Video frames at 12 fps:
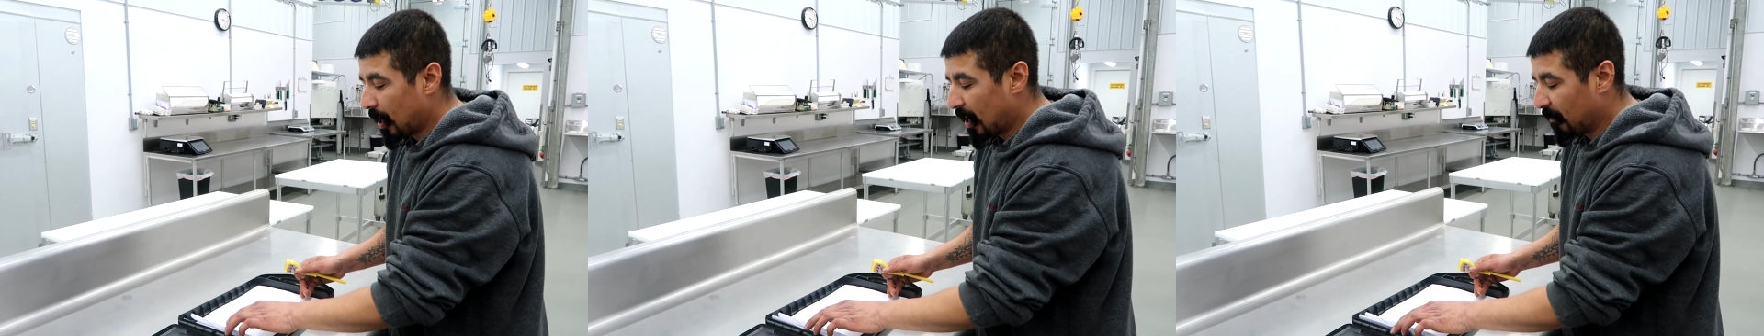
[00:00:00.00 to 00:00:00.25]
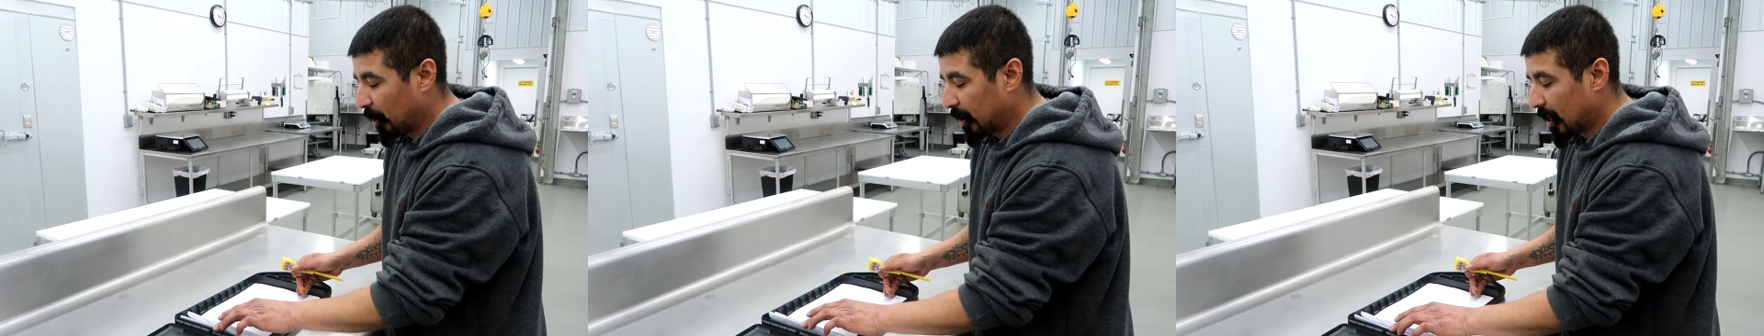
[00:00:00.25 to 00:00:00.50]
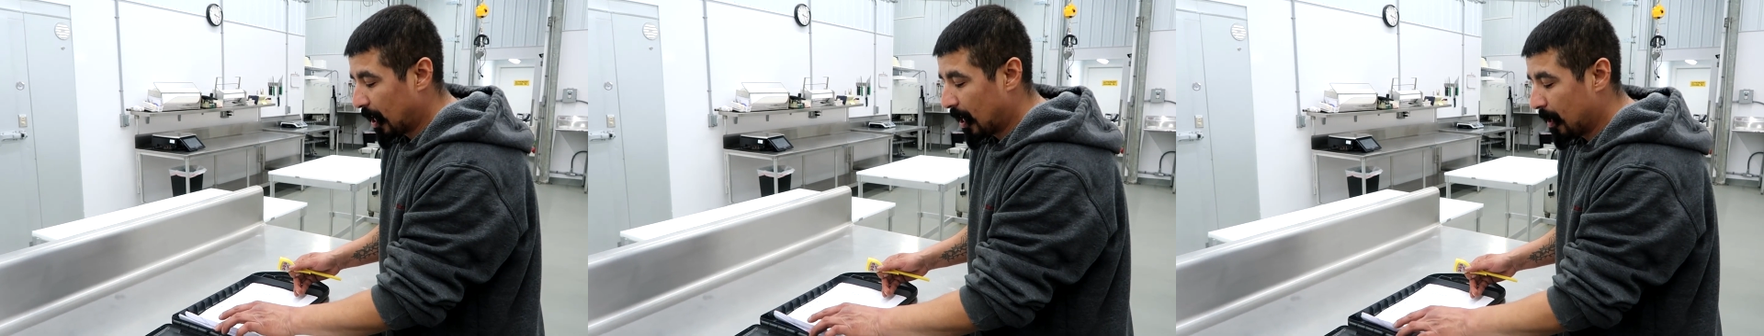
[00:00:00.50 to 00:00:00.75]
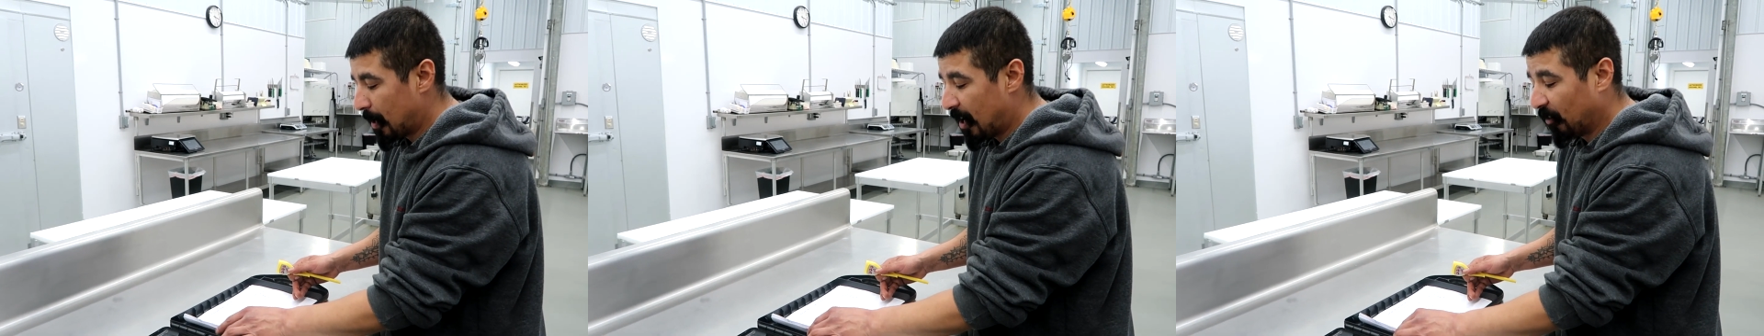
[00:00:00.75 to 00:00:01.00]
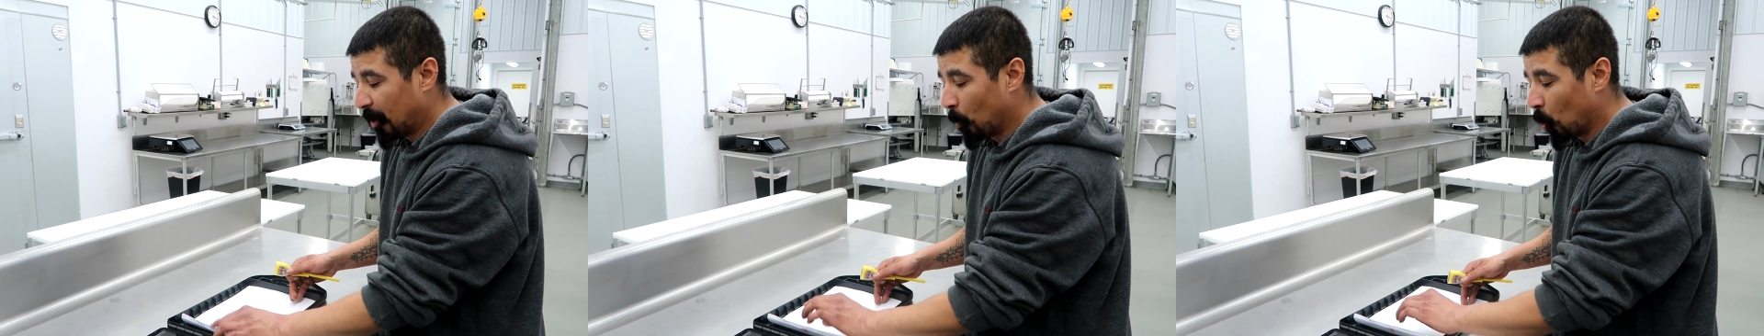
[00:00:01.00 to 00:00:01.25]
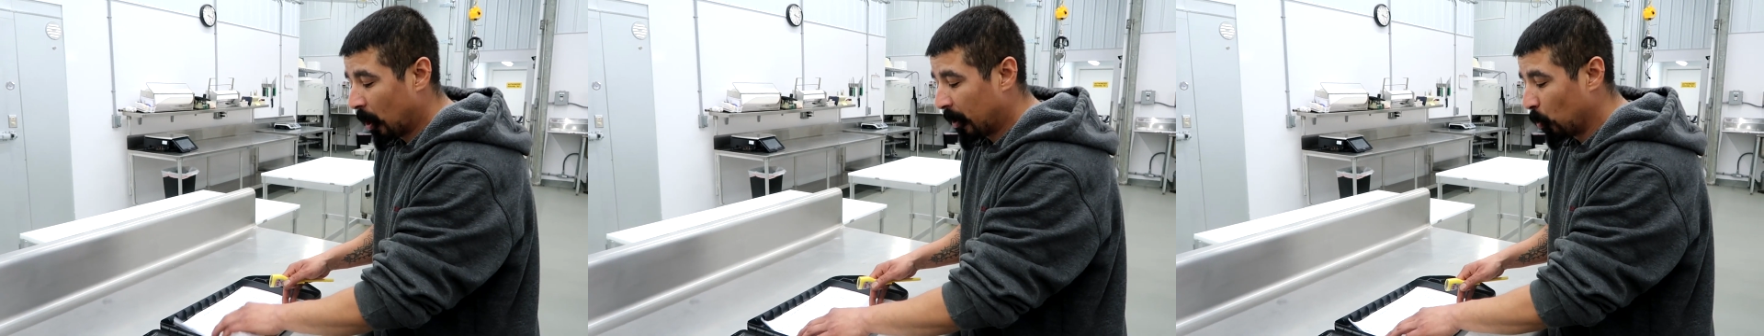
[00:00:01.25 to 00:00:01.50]
every
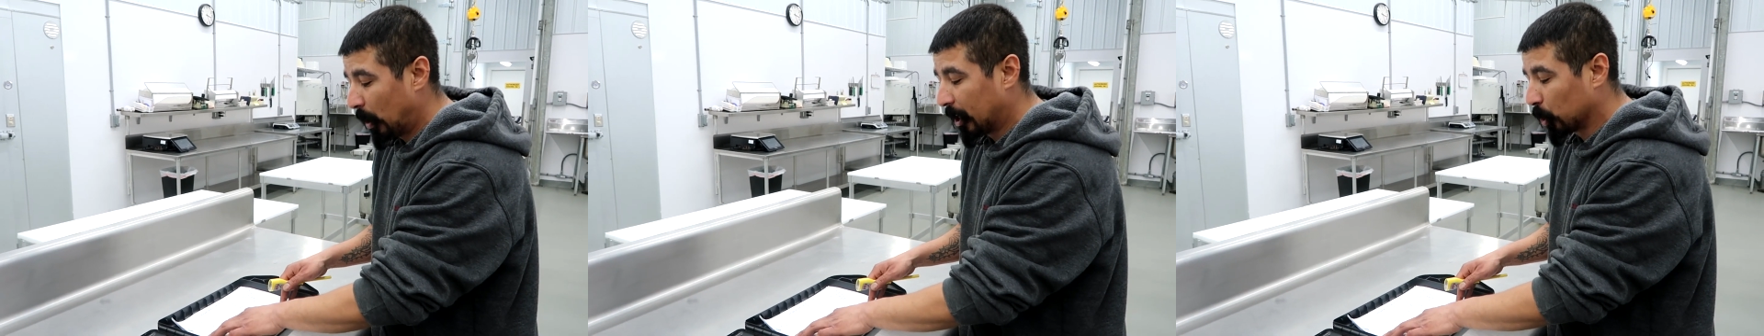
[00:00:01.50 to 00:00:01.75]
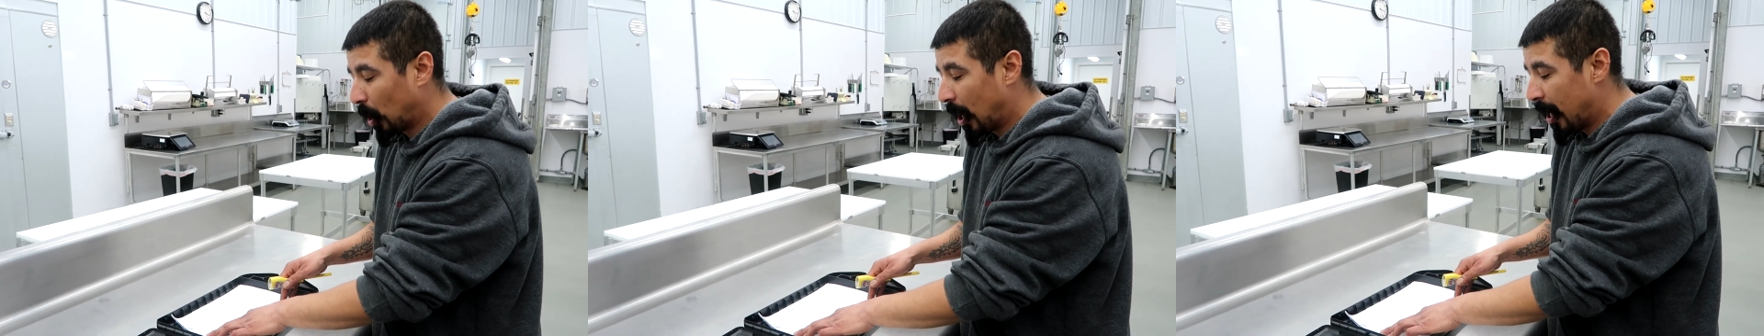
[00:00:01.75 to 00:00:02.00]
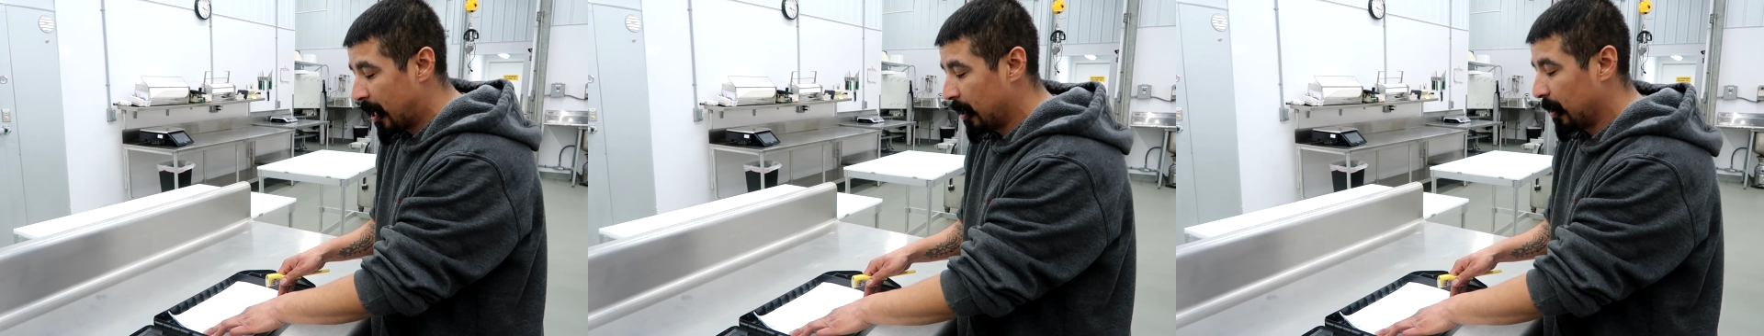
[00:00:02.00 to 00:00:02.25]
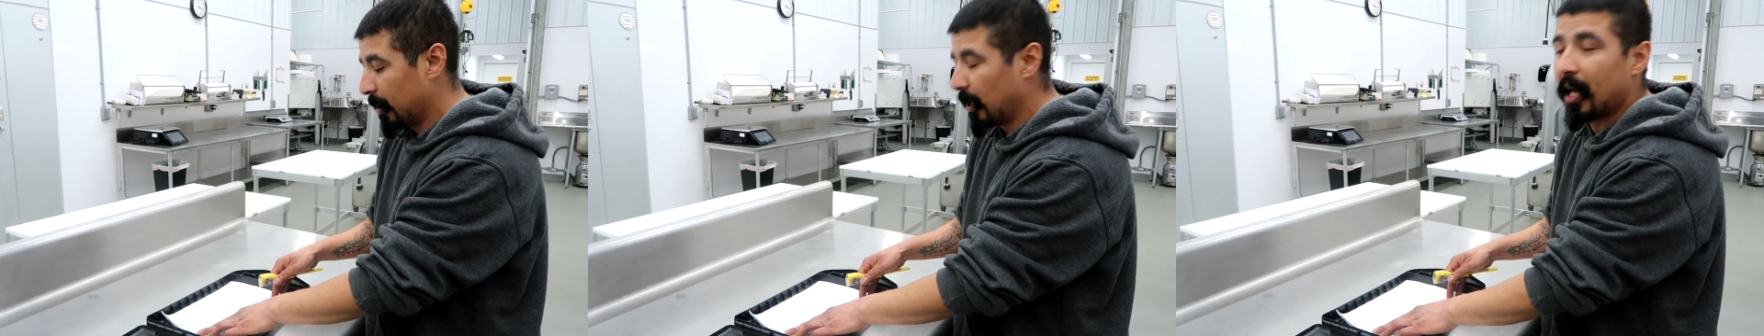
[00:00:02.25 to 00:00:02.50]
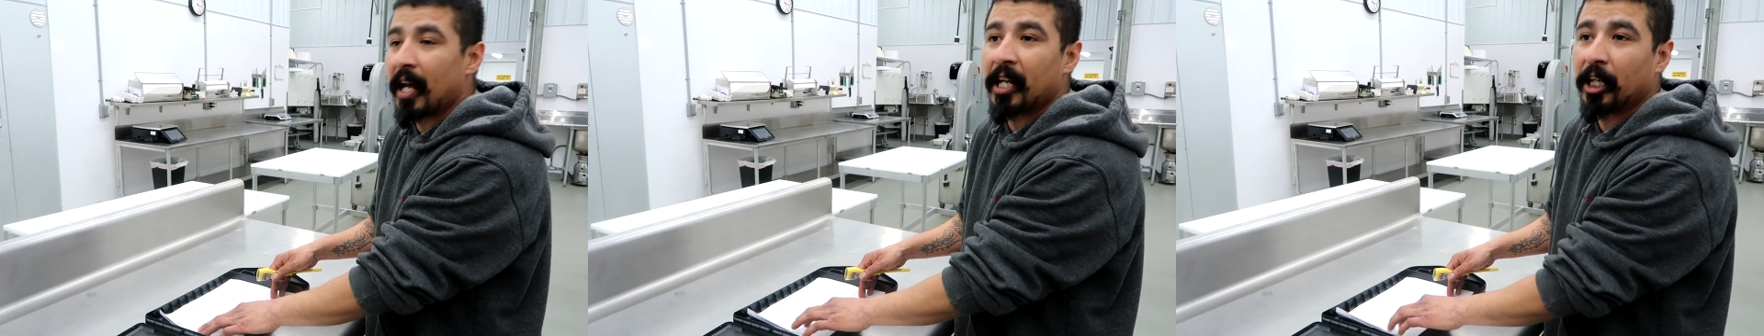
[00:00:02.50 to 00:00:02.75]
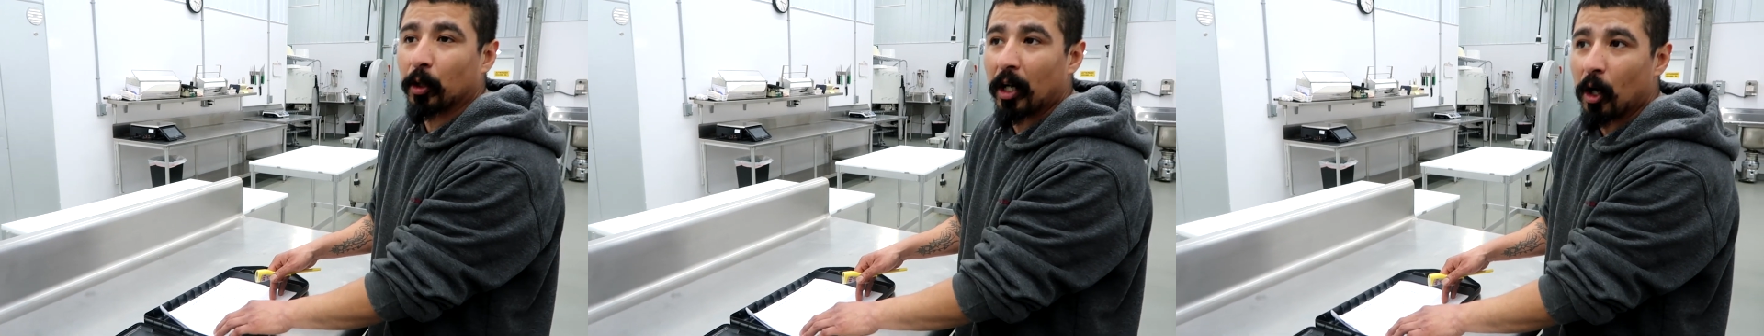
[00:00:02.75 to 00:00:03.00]
morning we grind
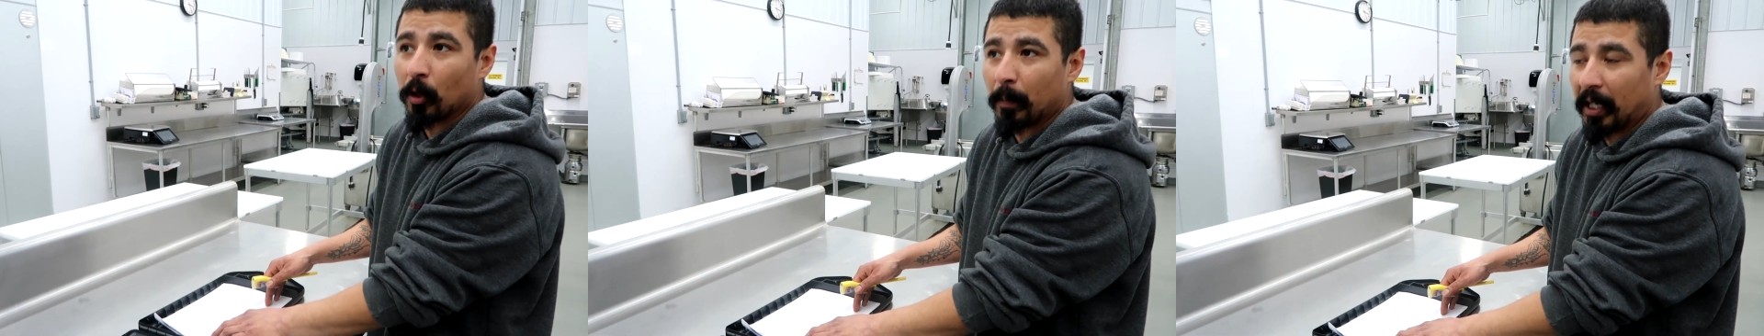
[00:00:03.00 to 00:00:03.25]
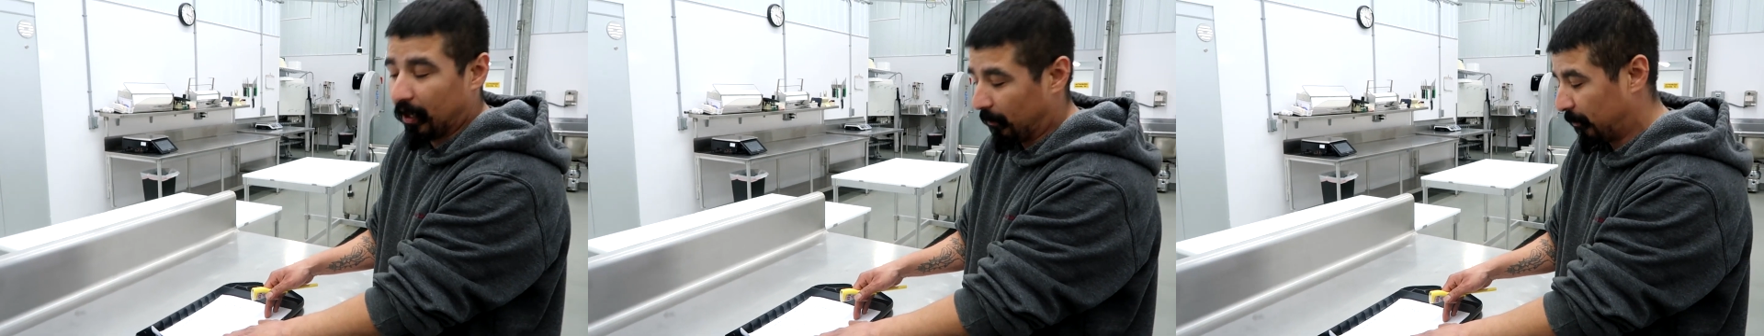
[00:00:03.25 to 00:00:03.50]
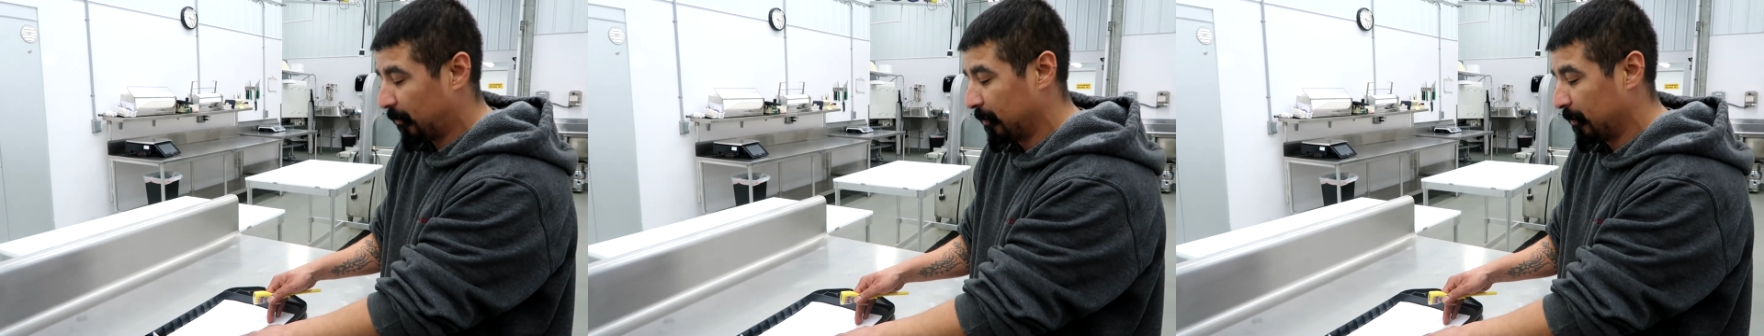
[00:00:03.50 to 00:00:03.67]
any ground beef.